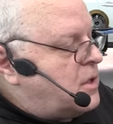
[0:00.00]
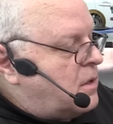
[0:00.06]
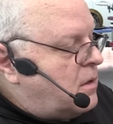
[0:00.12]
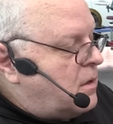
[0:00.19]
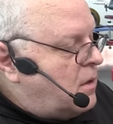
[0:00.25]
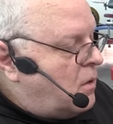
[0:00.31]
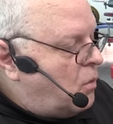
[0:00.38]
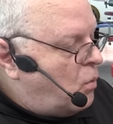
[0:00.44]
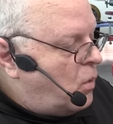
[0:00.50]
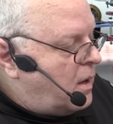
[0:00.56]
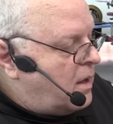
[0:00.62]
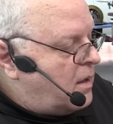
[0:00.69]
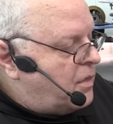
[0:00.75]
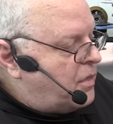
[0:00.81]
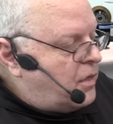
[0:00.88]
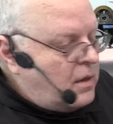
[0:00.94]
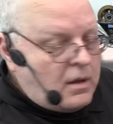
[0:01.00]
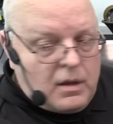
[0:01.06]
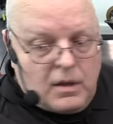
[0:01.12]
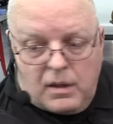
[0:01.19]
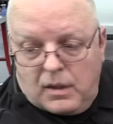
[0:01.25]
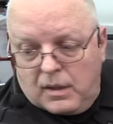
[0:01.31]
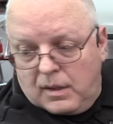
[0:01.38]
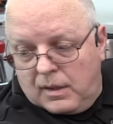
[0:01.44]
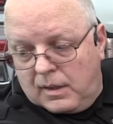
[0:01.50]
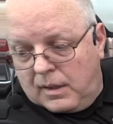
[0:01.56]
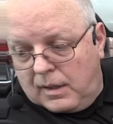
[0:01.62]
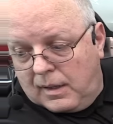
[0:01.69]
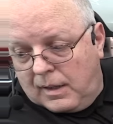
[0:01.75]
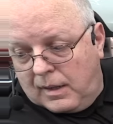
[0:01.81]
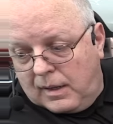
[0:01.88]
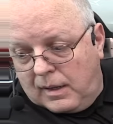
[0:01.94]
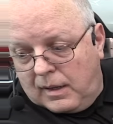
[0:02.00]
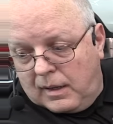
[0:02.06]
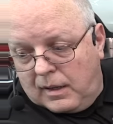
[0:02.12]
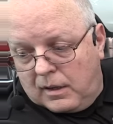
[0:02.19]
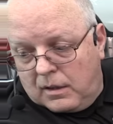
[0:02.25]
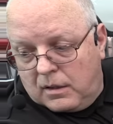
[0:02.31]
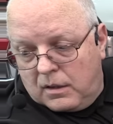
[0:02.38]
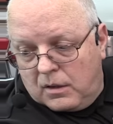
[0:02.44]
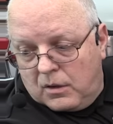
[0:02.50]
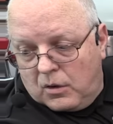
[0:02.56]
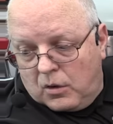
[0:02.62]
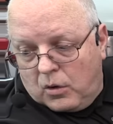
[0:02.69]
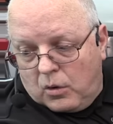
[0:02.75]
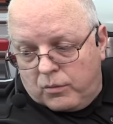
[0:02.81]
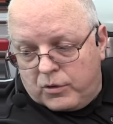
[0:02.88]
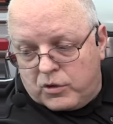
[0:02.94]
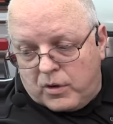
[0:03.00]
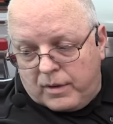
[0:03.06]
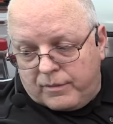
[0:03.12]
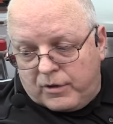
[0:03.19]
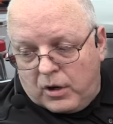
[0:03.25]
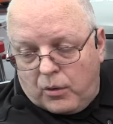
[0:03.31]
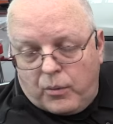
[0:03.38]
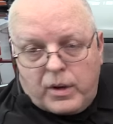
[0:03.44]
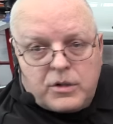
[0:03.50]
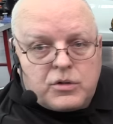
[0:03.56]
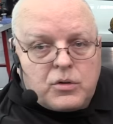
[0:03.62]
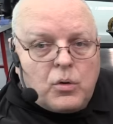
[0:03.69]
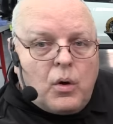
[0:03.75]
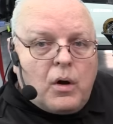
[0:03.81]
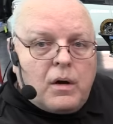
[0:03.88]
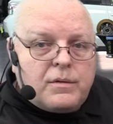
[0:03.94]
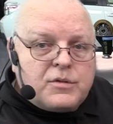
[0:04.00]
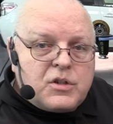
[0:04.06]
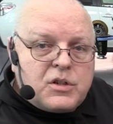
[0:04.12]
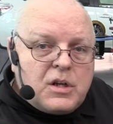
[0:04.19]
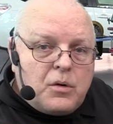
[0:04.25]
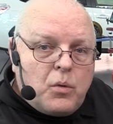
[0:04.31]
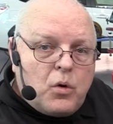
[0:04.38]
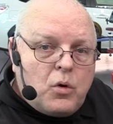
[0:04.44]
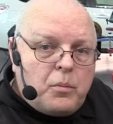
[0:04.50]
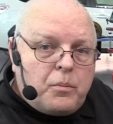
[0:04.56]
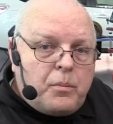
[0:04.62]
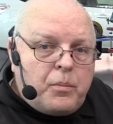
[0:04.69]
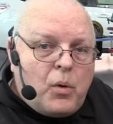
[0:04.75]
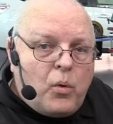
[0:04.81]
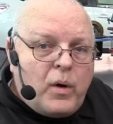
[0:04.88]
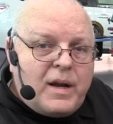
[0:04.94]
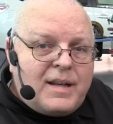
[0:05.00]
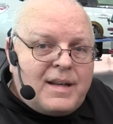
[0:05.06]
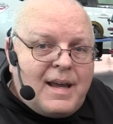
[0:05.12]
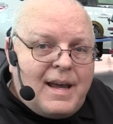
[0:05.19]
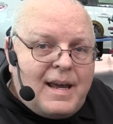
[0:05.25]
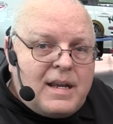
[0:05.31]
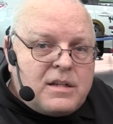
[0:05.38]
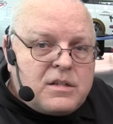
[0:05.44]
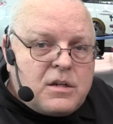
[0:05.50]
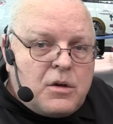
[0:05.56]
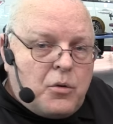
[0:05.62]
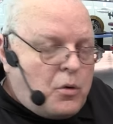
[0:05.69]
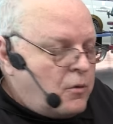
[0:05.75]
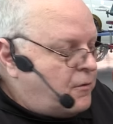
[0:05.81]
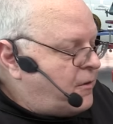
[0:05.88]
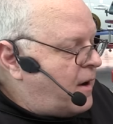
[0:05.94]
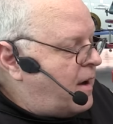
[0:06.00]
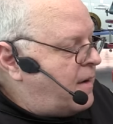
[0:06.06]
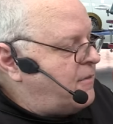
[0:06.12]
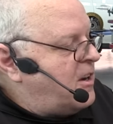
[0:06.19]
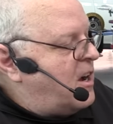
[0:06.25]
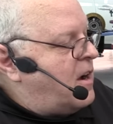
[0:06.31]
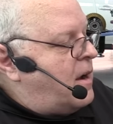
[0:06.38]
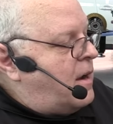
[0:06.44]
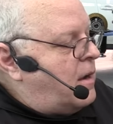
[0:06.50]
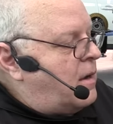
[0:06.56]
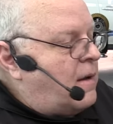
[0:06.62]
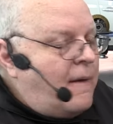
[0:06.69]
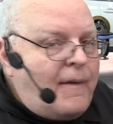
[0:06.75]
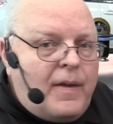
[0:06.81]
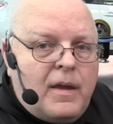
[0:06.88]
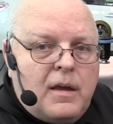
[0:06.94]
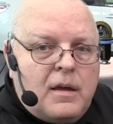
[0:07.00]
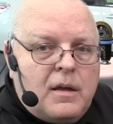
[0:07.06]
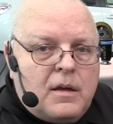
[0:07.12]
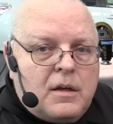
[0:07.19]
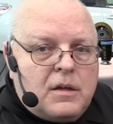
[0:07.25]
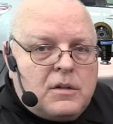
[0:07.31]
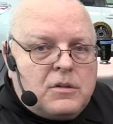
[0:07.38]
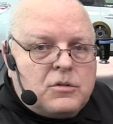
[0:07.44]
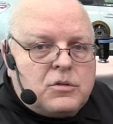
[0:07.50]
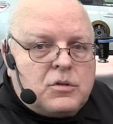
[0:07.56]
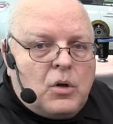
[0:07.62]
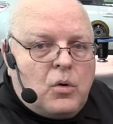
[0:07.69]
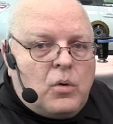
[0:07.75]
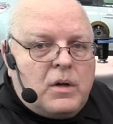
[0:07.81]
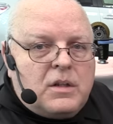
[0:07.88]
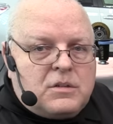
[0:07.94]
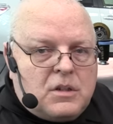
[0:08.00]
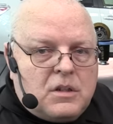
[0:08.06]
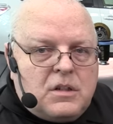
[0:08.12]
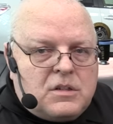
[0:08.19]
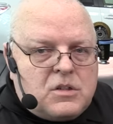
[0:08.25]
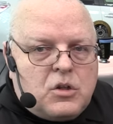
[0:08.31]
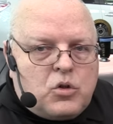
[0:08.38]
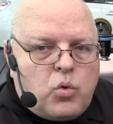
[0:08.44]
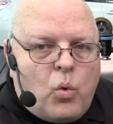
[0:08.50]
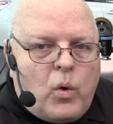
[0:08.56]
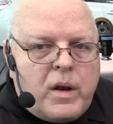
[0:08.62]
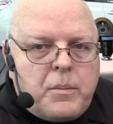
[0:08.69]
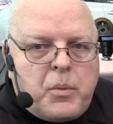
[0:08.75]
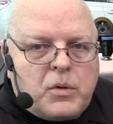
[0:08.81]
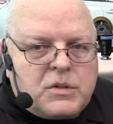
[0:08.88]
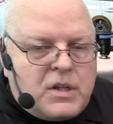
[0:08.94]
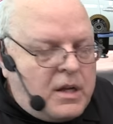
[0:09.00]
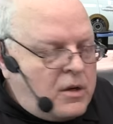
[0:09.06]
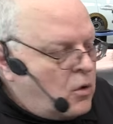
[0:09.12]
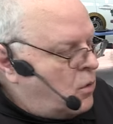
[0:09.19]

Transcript: it with a overdrive gear ratio of 0.8059. So it's a, it's a 20%